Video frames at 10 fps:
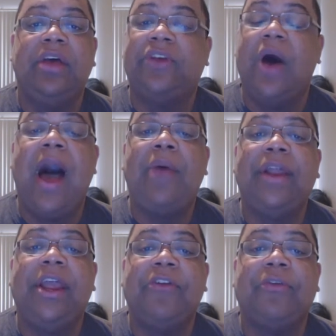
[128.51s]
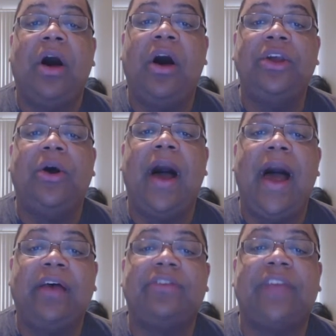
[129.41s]
So I want to hear from all your
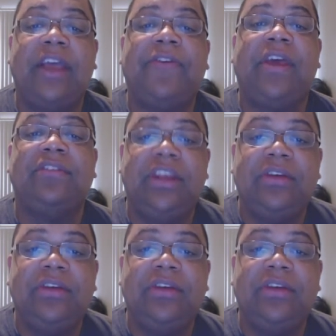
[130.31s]
Ohio State fans.